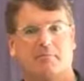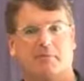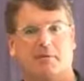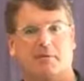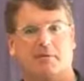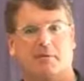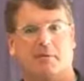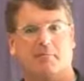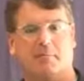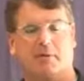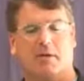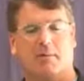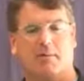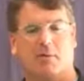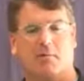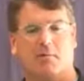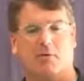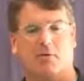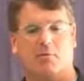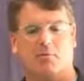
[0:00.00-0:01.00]
and
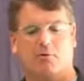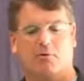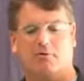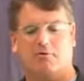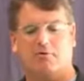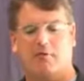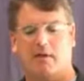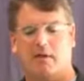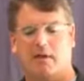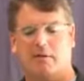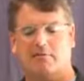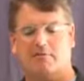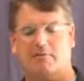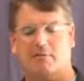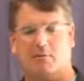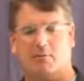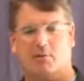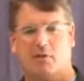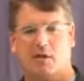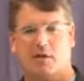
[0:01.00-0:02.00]
becoming more and more advanced,
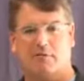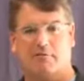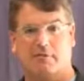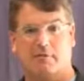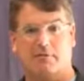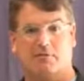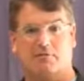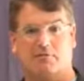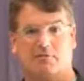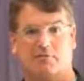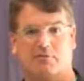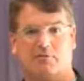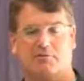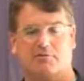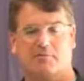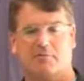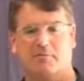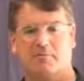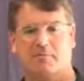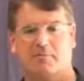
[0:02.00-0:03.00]
there were a lot of
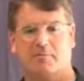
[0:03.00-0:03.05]
industries